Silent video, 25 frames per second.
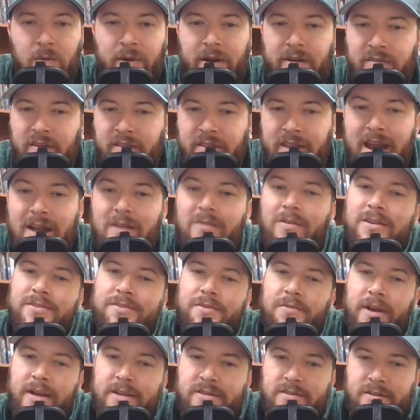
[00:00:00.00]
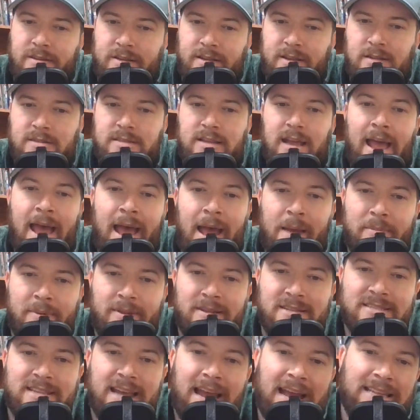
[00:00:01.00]
whatever that resurrection is,
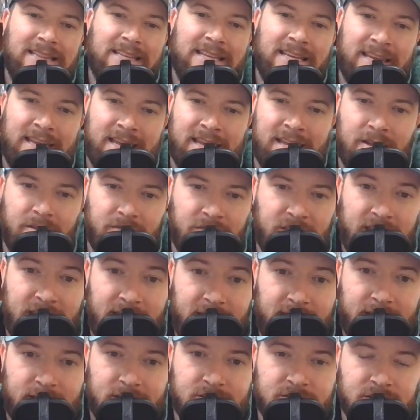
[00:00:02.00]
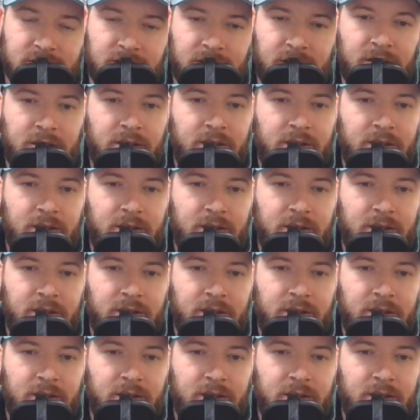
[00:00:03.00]
happens at the end of the age,